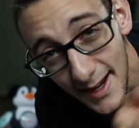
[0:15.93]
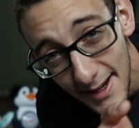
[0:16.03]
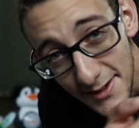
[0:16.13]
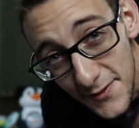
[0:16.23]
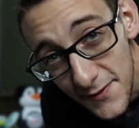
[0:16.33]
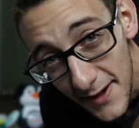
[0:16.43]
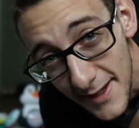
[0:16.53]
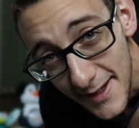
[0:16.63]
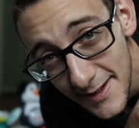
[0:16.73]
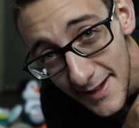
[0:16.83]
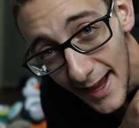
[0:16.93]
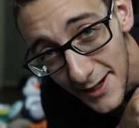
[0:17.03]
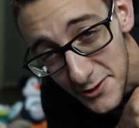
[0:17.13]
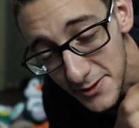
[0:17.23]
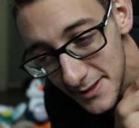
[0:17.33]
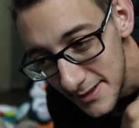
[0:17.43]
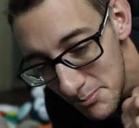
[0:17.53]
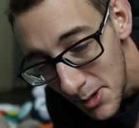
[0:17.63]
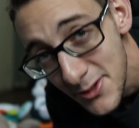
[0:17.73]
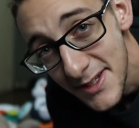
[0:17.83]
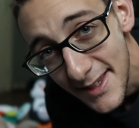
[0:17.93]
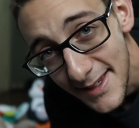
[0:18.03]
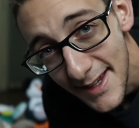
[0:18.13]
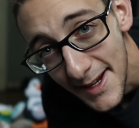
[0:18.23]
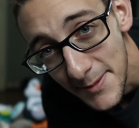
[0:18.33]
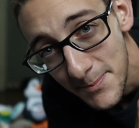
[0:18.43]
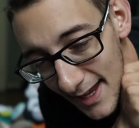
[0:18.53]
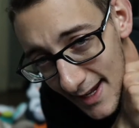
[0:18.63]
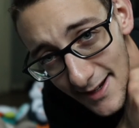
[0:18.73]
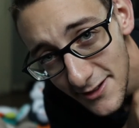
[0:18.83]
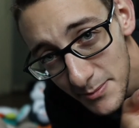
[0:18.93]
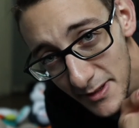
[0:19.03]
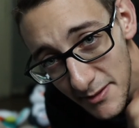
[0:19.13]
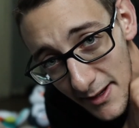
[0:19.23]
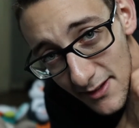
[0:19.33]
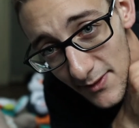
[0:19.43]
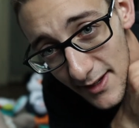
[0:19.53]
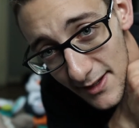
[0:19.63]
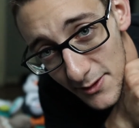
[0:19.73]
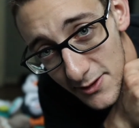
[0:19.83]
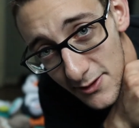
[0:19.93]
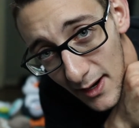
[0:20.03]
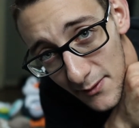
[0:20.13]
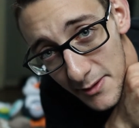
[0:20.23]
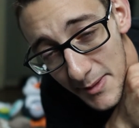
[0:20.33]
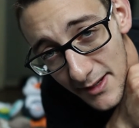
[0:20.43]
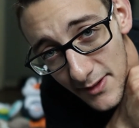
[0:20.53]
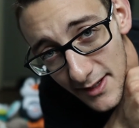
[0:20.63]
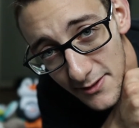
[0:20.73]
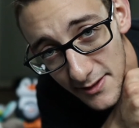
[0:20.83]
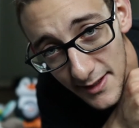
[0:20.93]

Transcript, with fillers: kind of funny, actually, most of the time. And I just miss making videos, so I wanna make videos